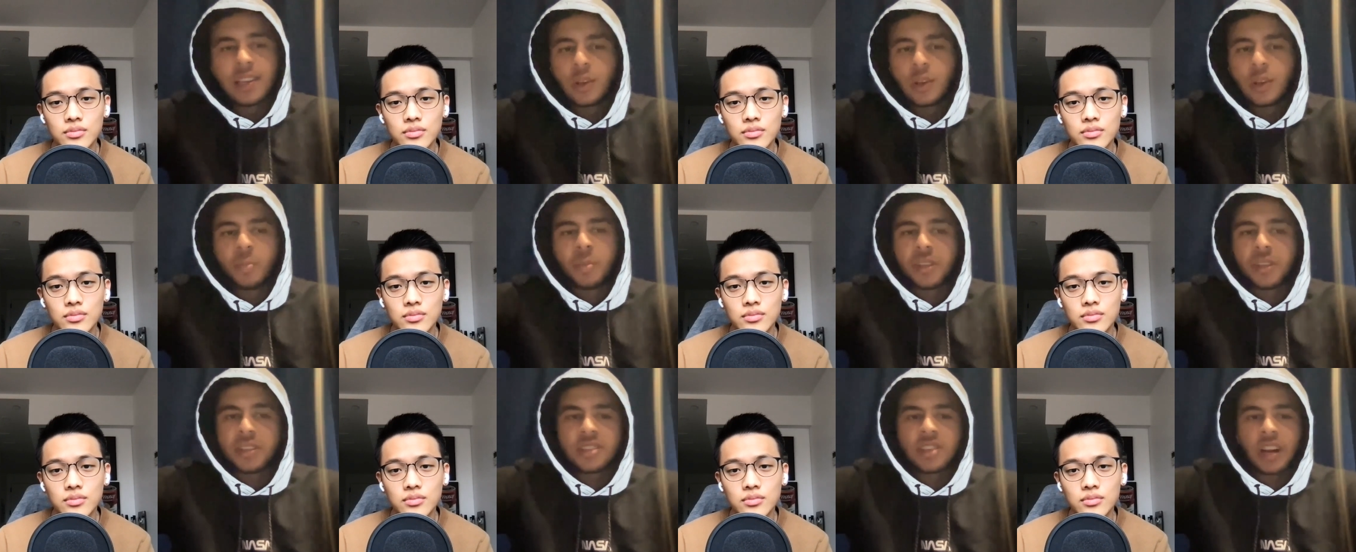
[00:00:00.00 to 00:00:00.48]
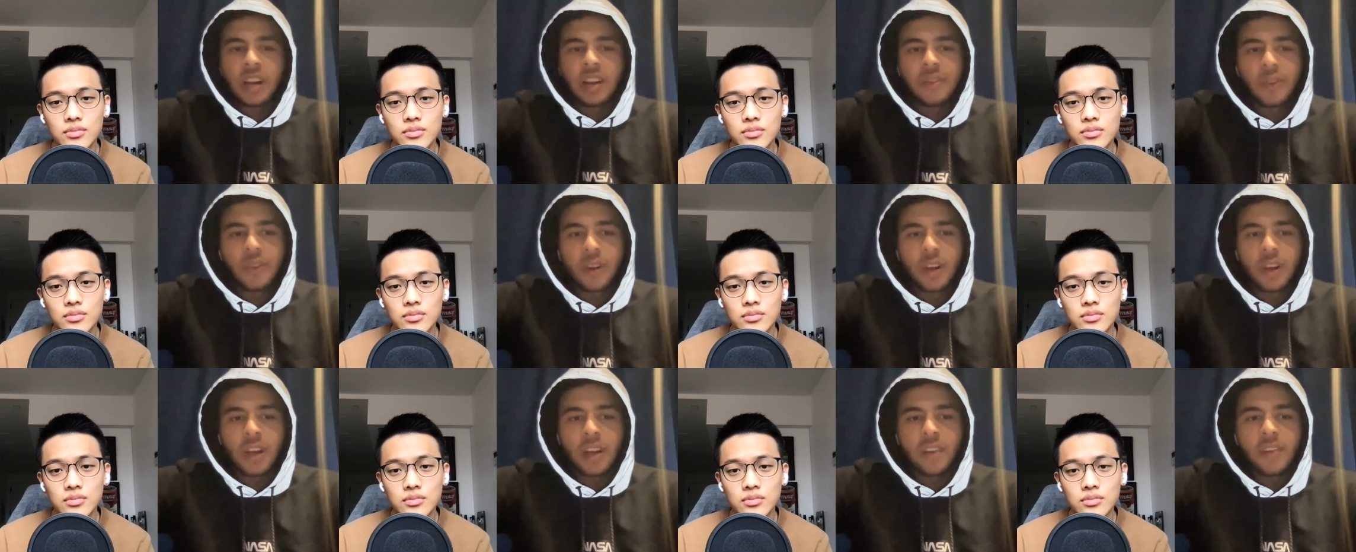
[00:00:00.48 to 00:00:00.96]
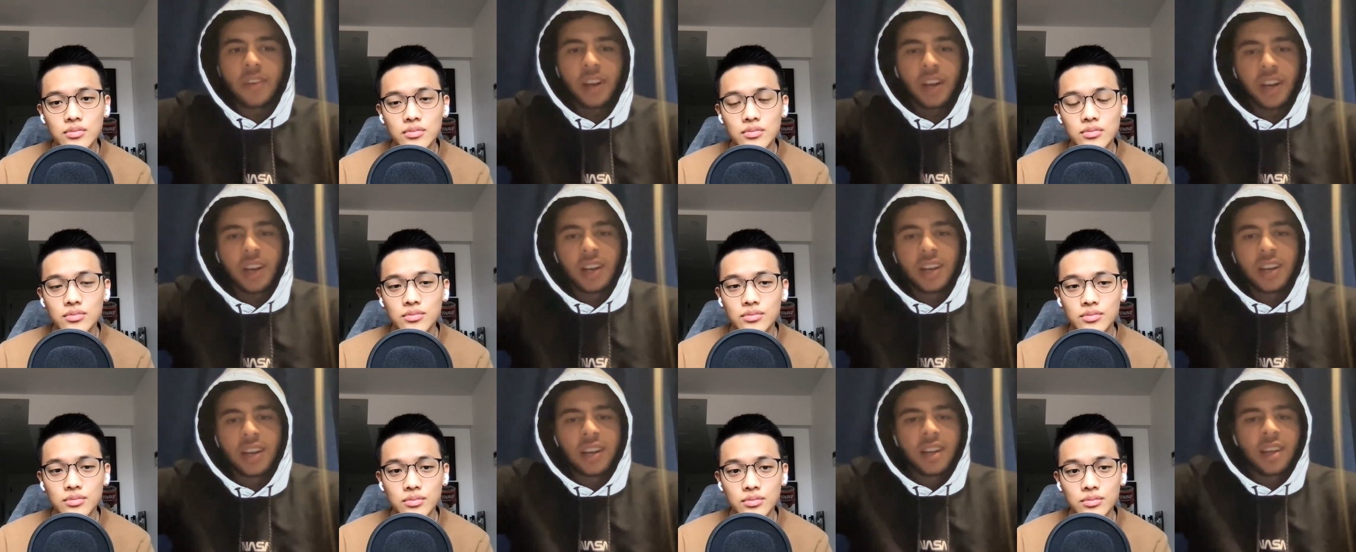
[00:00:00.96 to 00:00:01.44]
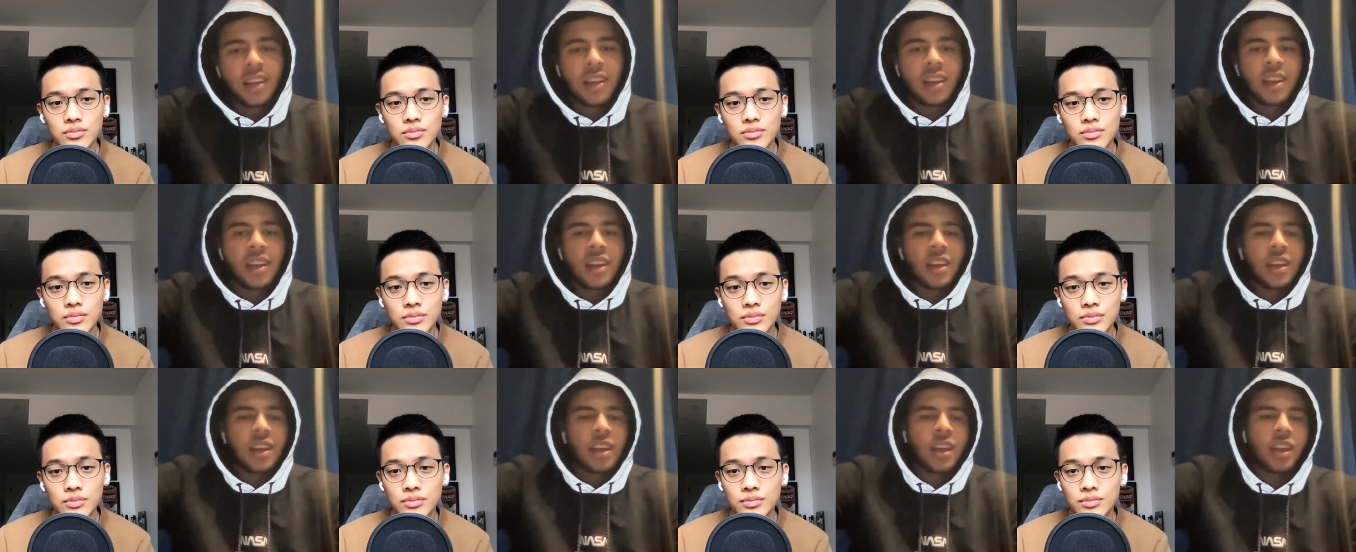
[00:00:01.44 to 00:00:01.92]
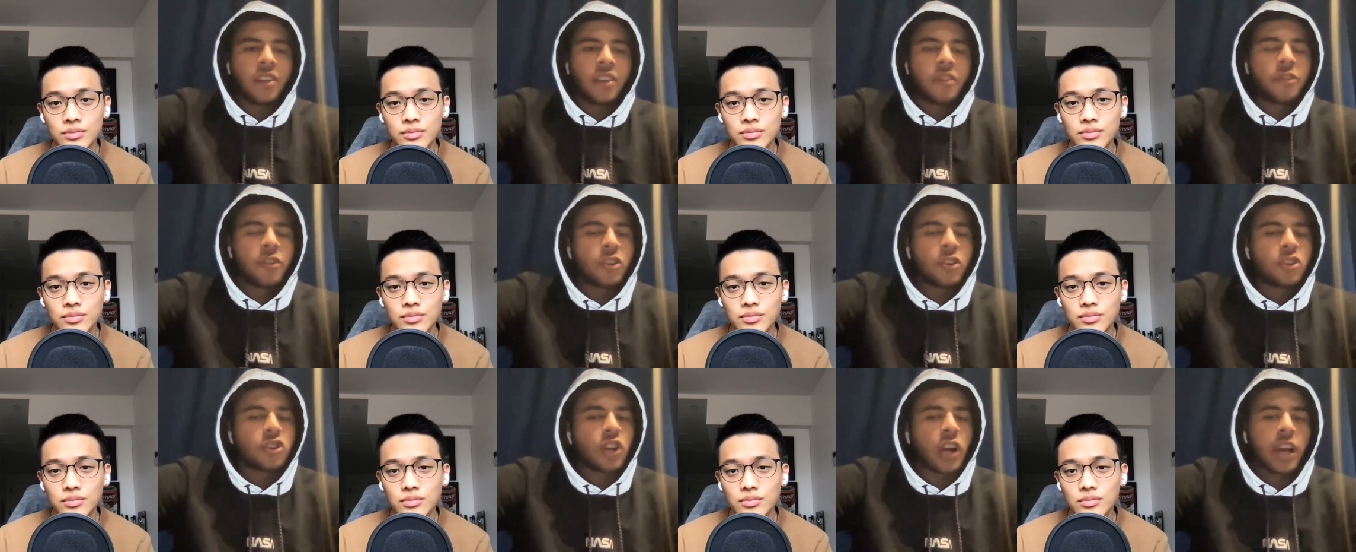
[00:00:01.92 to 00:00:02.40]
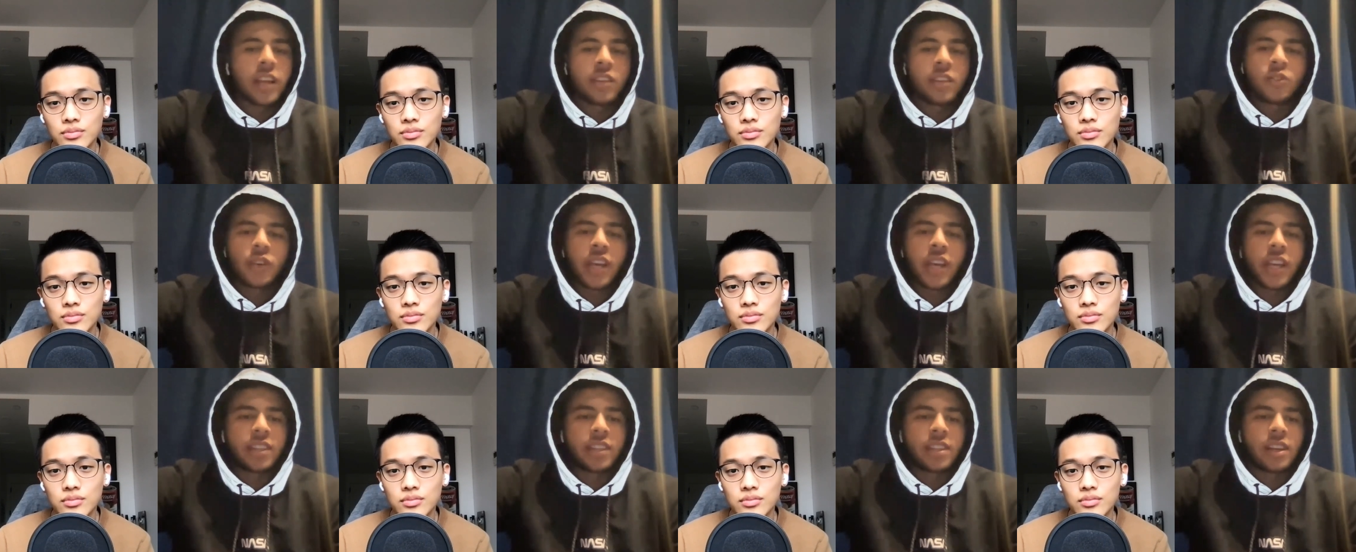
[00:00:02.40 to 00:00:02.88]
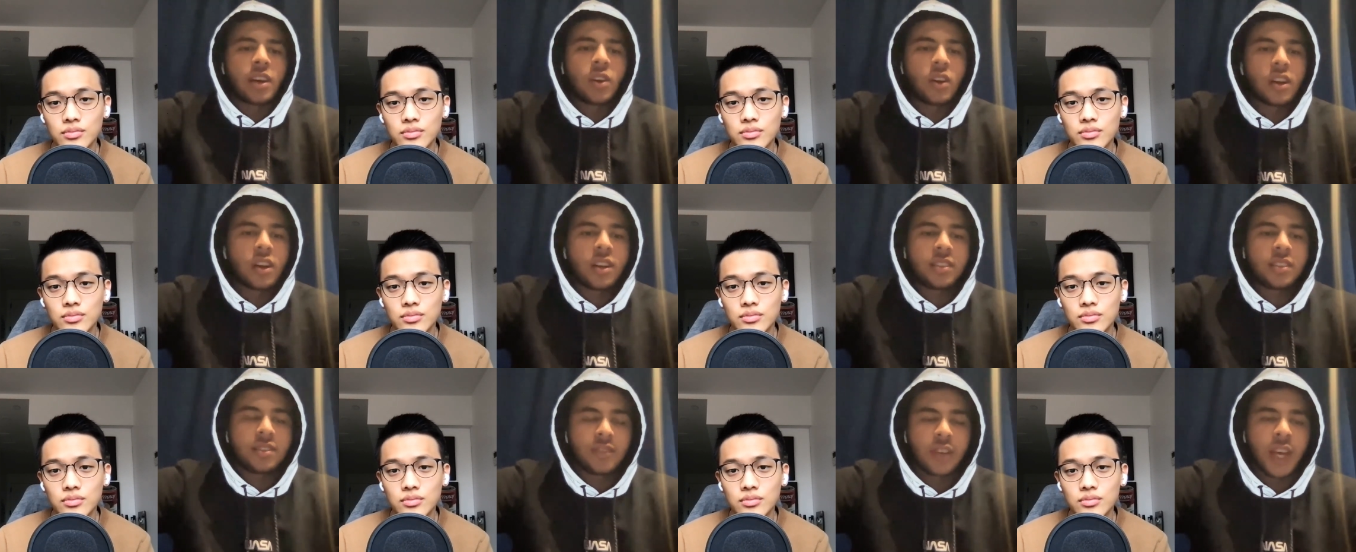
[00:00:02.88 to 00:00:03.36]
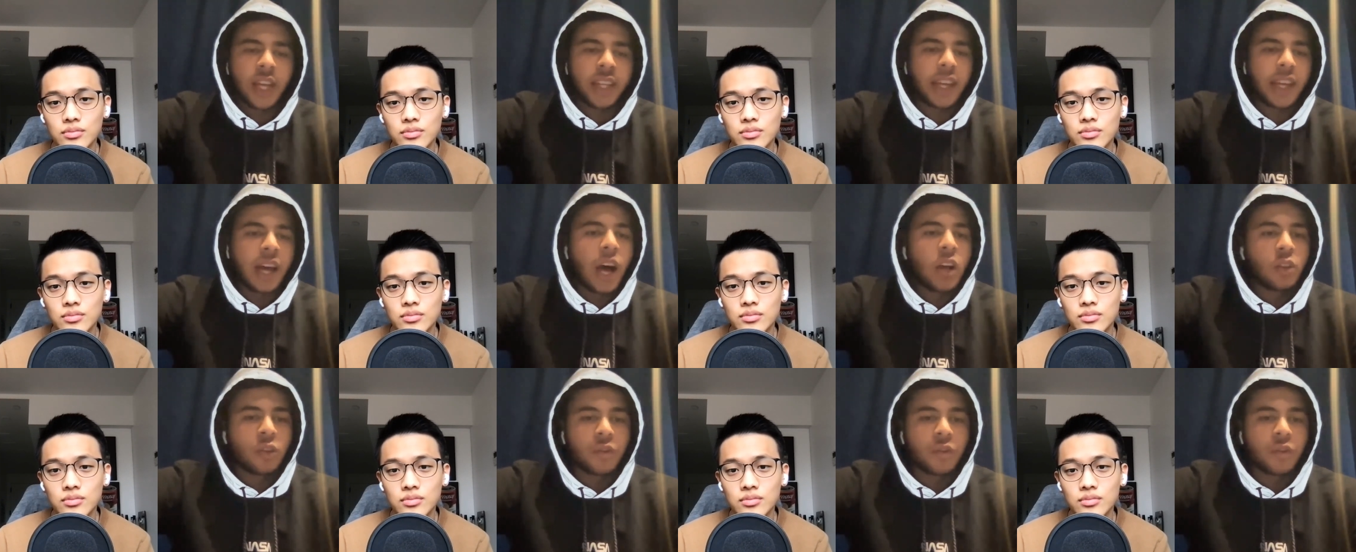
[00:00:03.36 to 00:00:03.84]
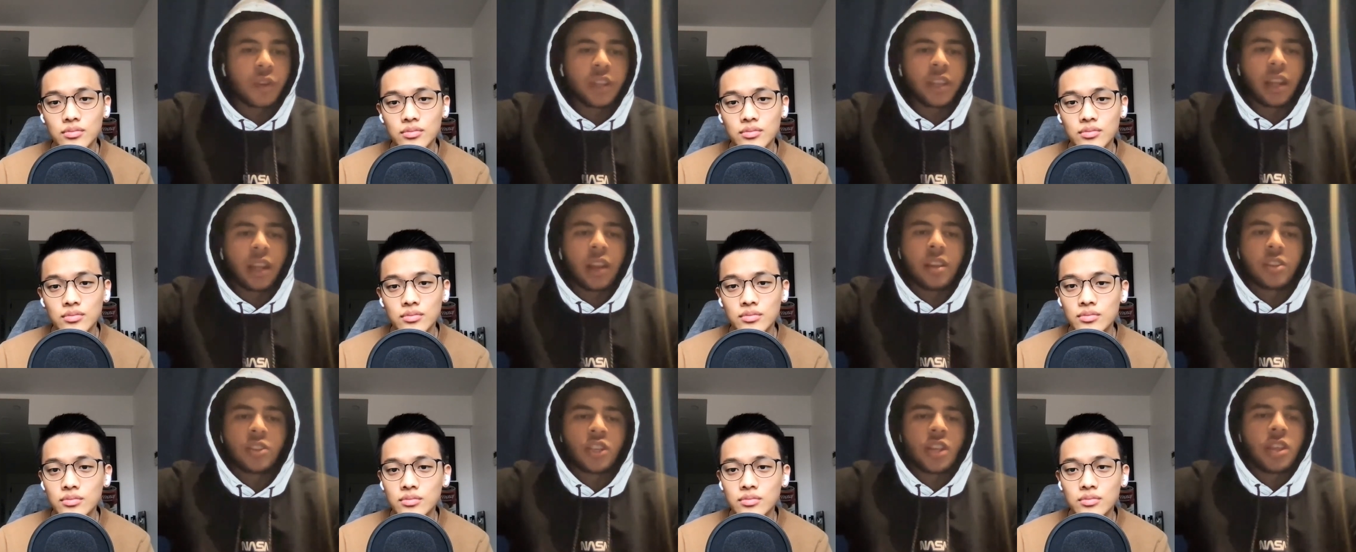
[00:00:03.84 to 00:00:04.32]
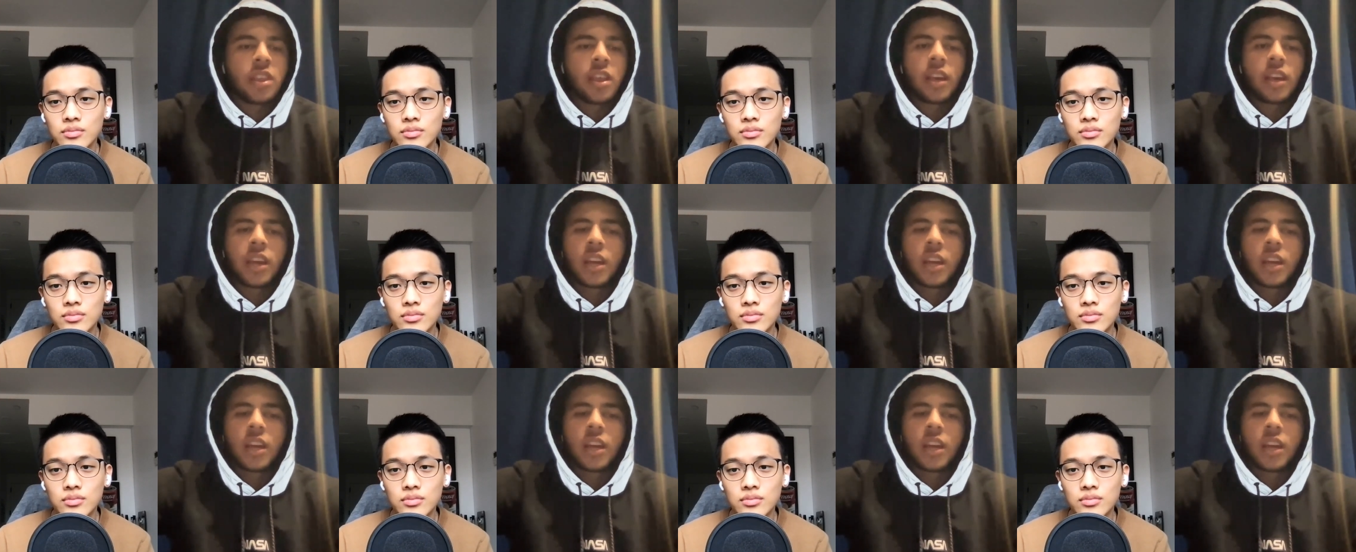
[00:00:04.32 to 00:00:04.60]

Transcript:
Speaker 1: you'll be stuck forever. Mm-hmm. If you try to get out to get out of it and just